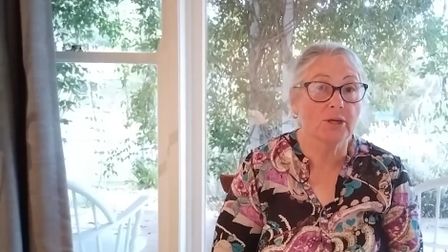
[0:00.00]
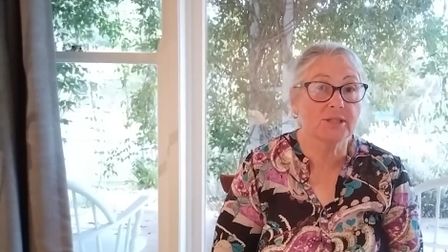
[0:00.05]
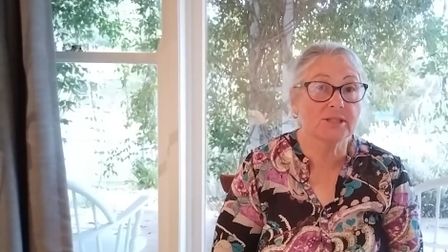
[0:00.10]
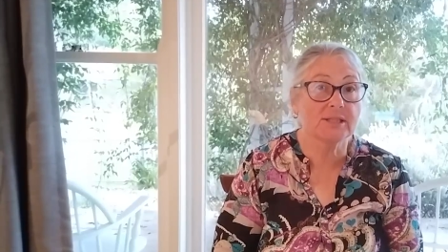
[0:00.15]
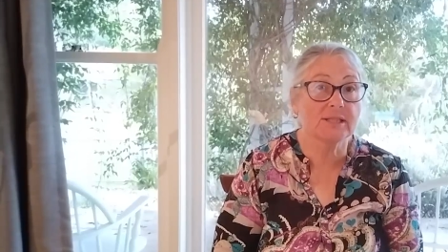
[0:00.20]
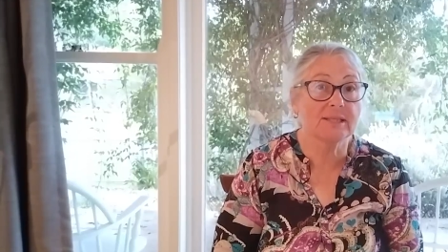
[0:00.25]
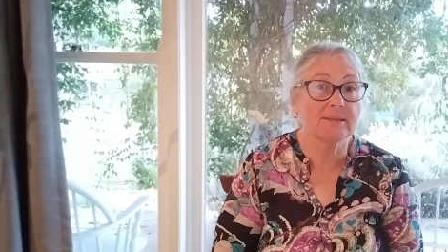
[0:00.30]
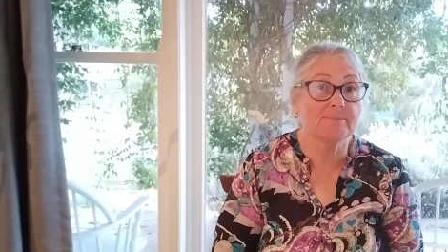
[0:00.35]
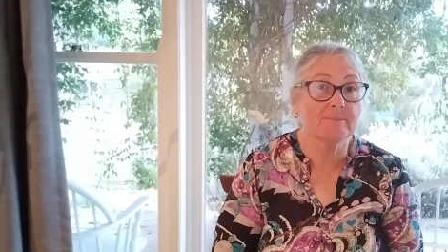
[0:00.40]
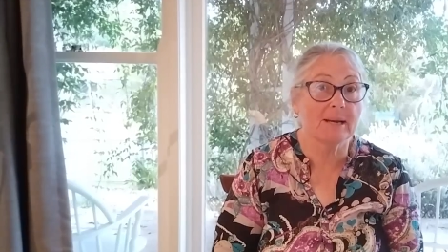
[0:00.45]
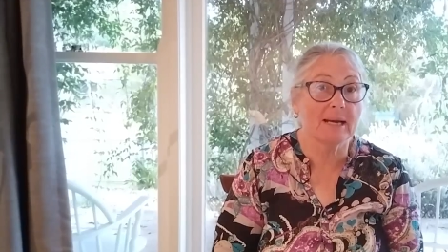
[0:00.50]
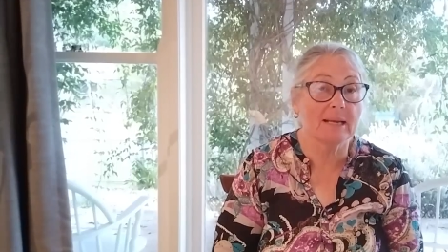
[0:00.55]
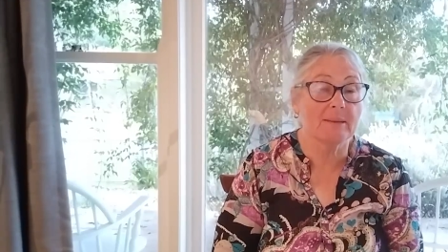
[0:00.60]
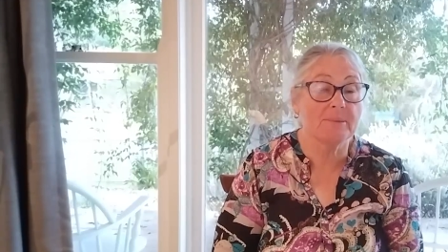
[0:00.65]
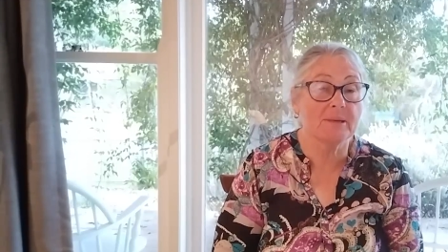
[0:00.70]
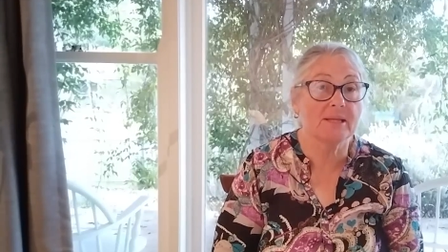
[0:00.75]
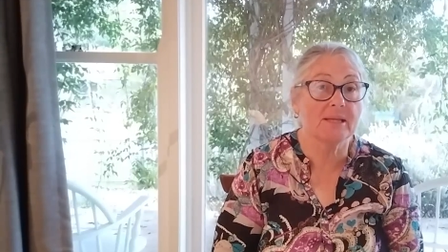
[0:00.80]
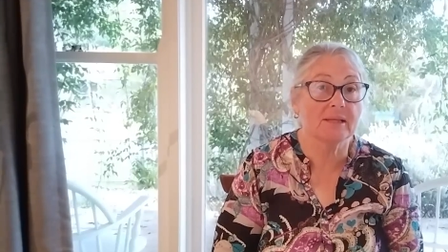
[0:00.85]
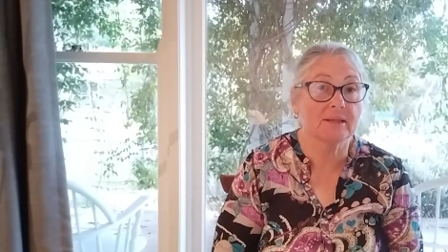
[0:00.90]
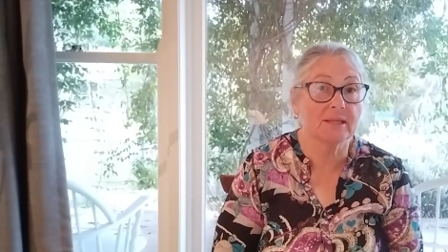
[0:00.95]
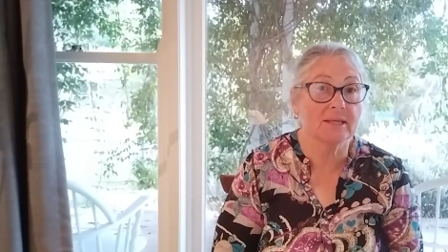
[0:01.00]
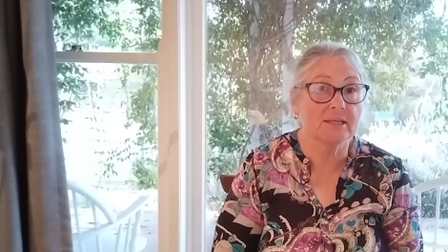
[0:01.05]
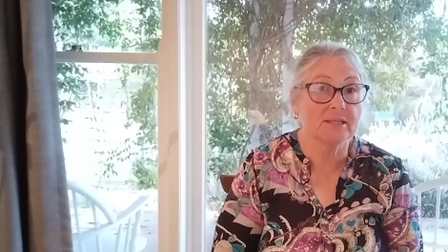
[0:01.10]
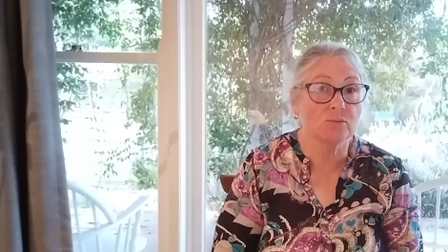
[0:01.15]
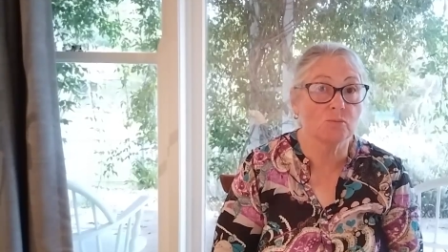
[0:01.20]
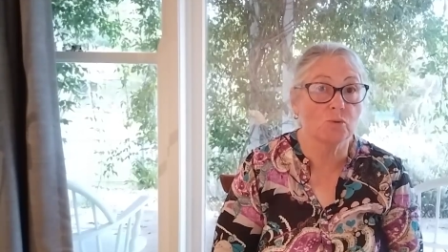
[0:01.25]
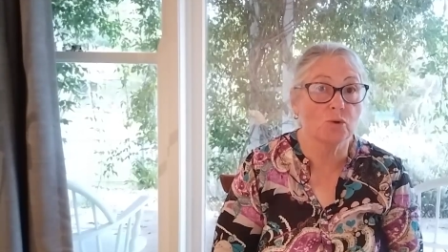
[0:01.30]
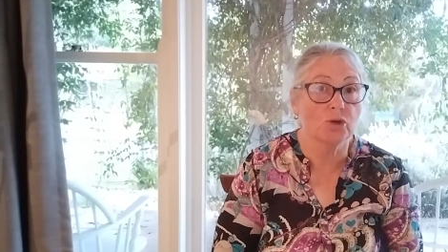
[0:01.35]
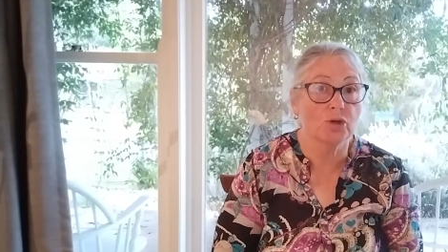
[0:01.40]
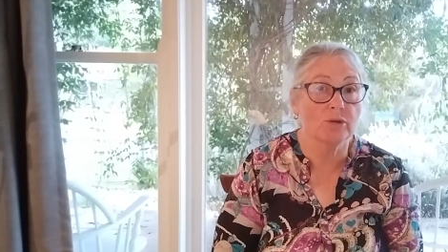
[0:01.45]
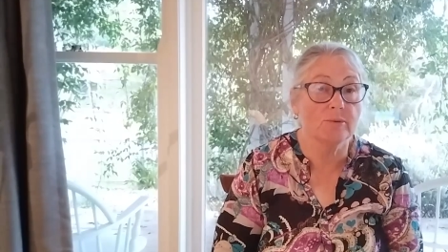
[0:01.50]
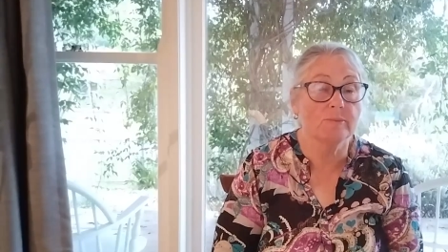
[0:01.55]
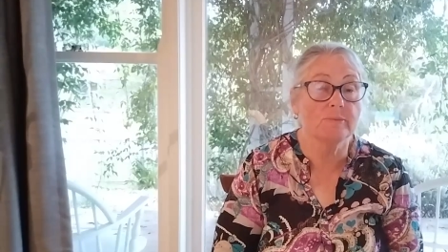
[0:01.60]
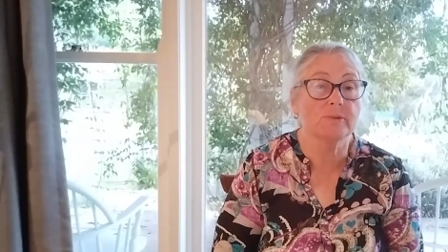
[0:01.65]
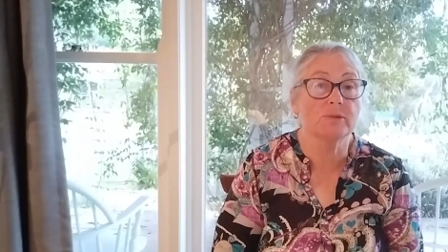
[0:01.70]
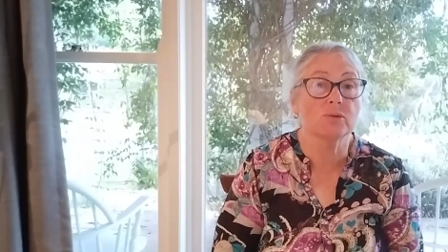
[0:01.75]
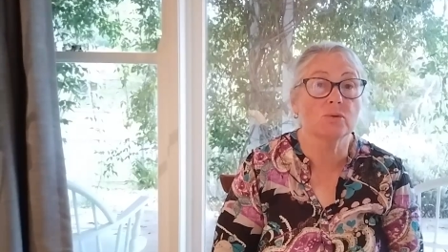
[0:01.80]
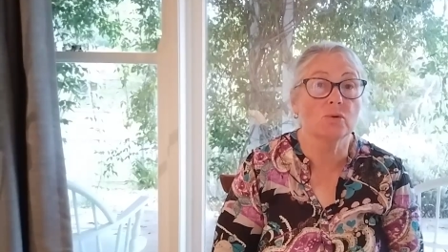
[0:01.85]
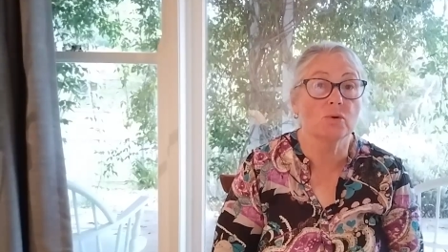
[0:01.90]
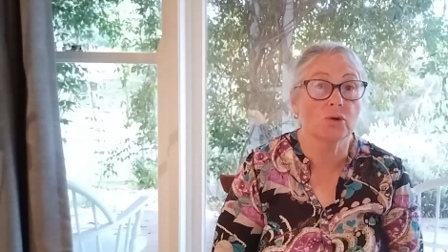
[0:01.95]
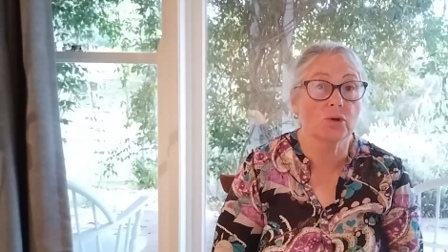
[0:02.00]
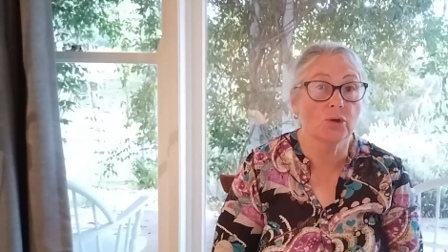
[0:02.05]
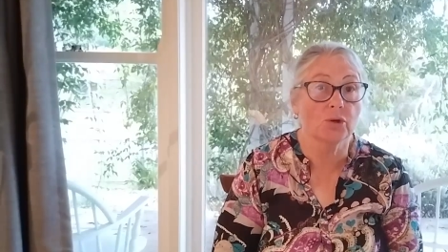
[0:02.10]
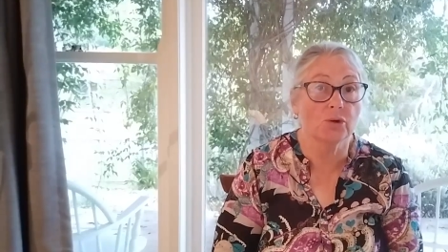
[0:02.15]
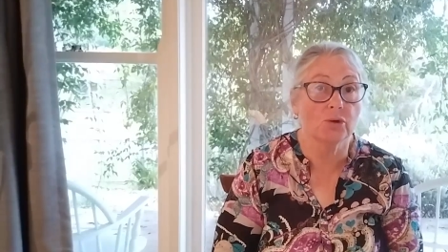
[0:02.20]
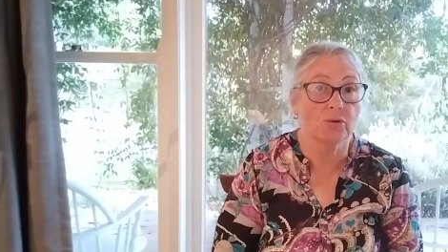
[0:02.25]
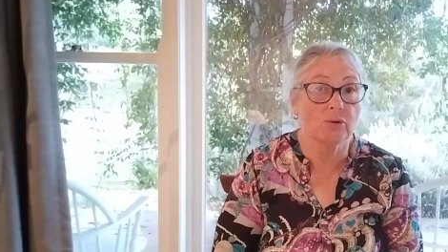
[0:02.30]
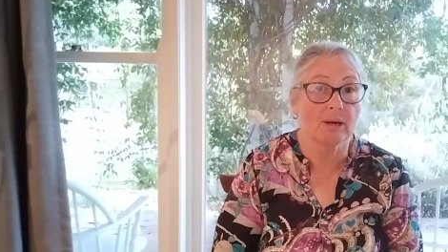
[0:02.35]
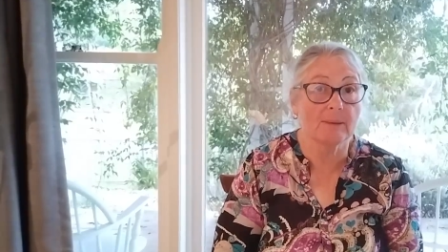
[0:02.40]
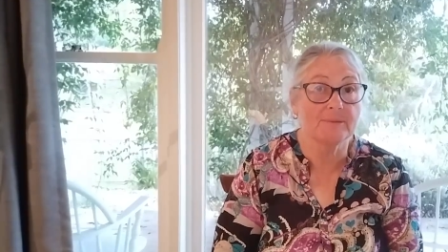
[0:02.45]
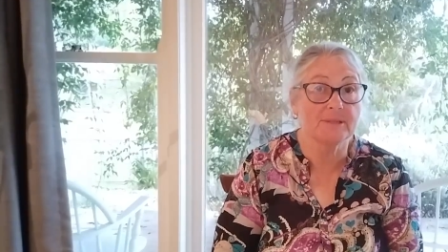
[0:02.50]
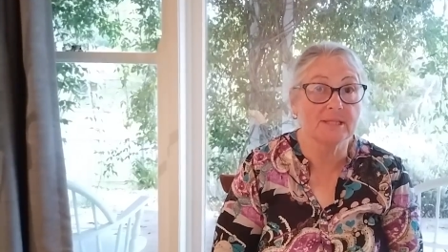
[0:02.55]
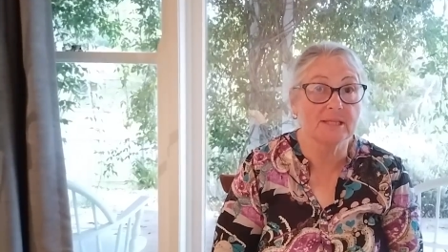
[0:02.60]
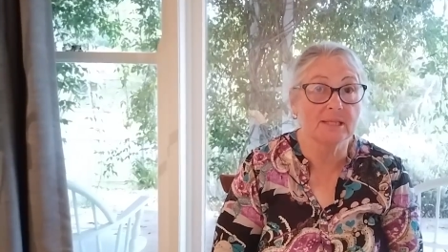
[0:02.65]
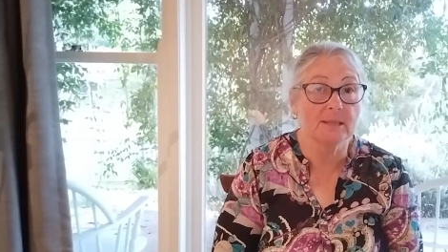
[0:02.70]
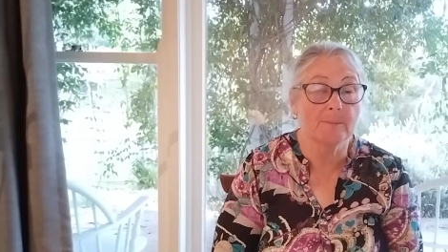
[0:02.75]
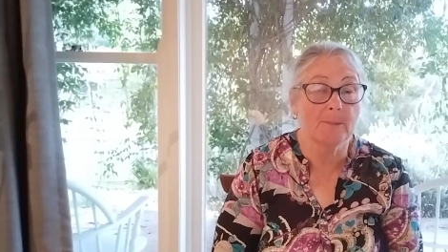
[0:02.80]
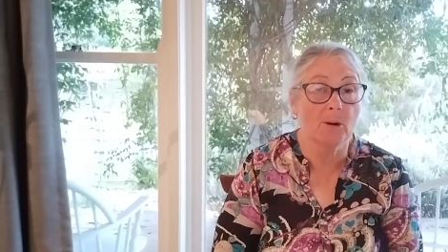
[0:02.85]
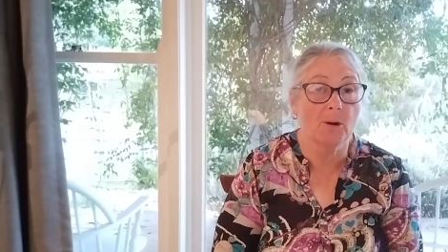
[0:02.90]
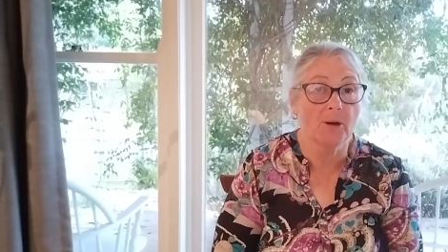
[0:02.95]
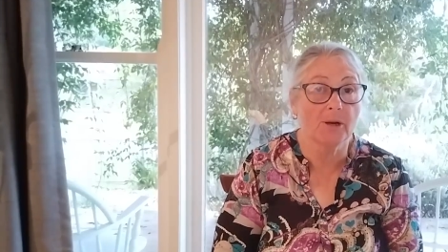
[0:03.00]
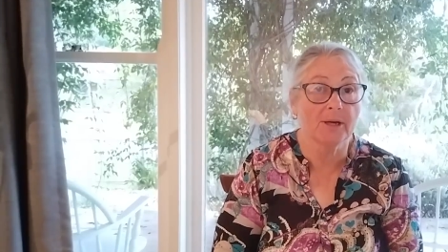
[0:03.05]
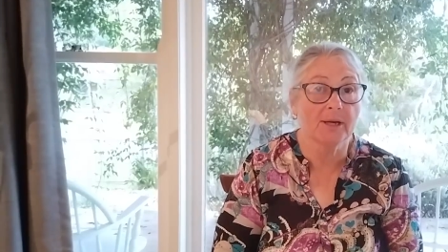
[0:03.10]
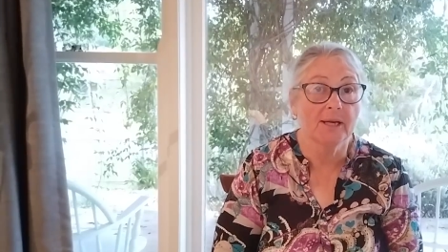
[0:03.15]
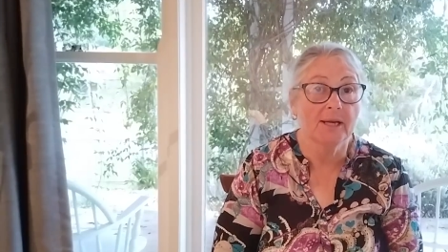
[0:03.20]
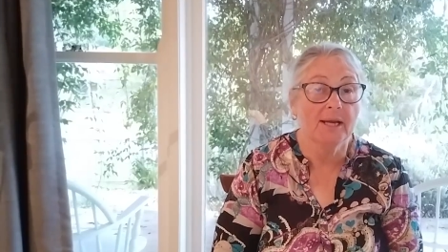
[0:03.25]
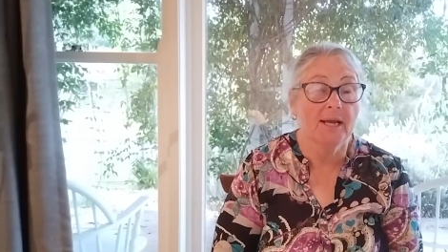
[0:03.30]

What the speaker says: it may be that there's worms or curl grubs in the pot.